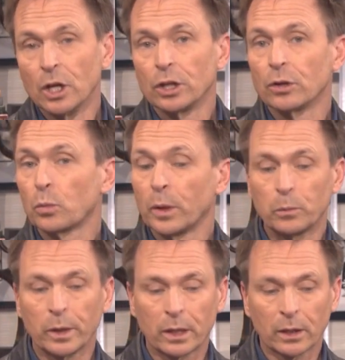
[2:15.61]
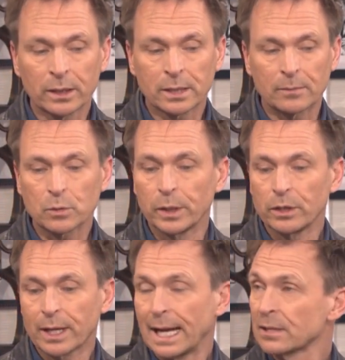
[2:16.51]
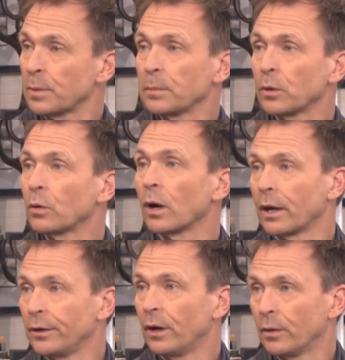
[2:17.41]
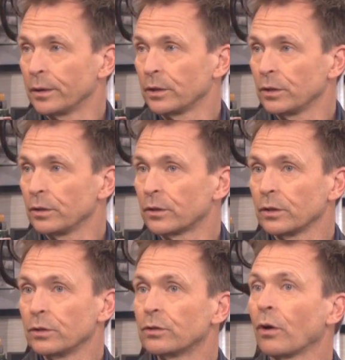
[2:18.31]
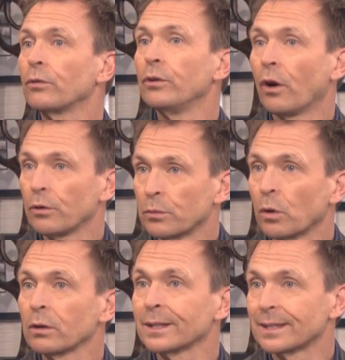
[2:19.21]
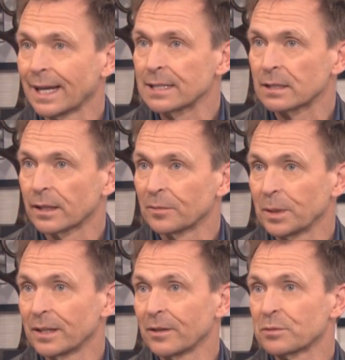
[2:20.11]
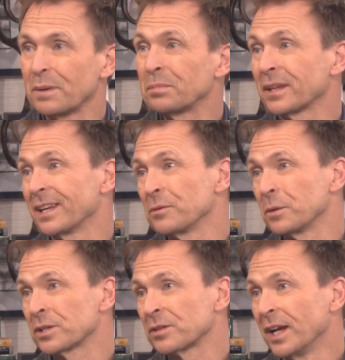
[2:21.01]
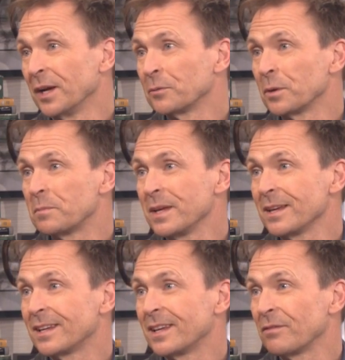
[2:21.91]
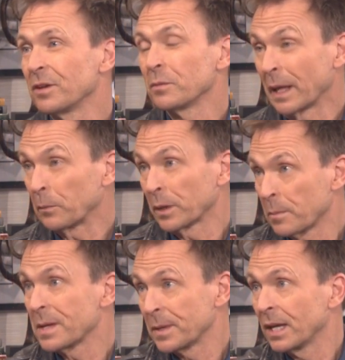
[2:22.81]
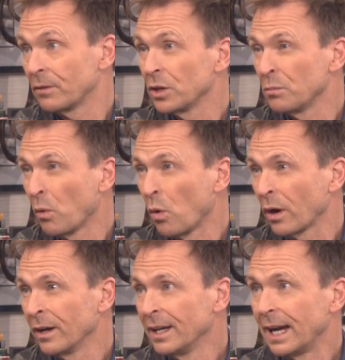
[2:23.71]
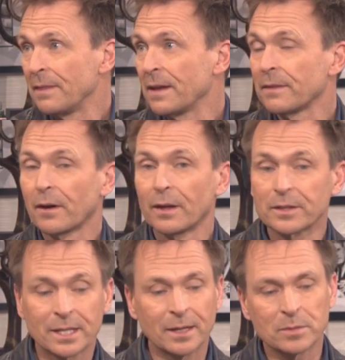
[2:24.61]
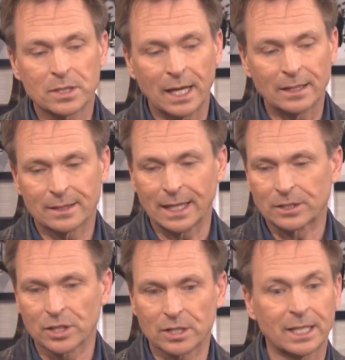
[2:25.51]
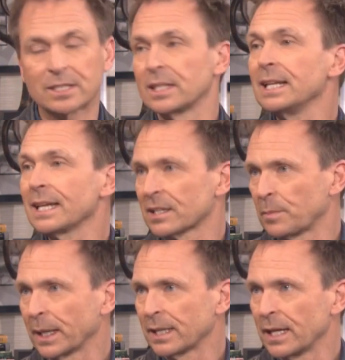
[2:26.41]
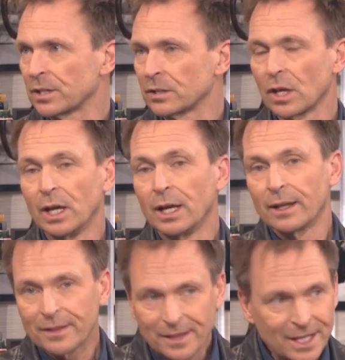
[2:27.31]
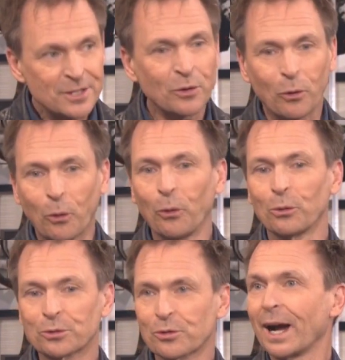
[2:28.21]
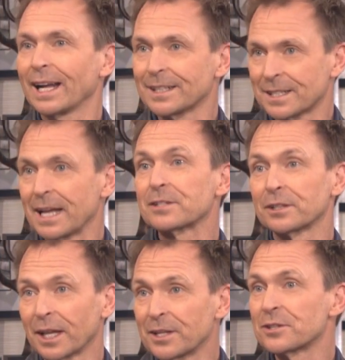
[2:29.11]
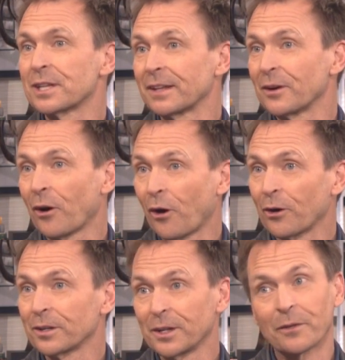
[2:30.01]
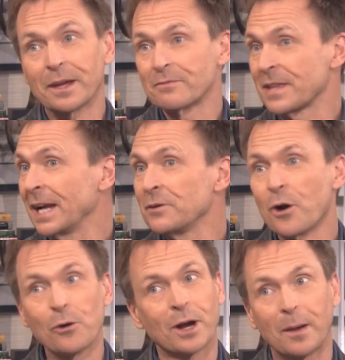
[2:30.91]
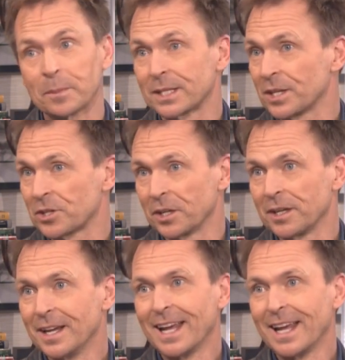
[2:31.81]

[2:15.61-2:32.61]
You know, w- w- a lot of times when you cast people who are unknown, you don't know. You're rolling the dice a little bit. There's people that you wish would be giving that would be giving you more, yeah. and then there are other teams that that just exceed expectations. These are all tried and tested. Like you said, they're hard. You know, they they know competition.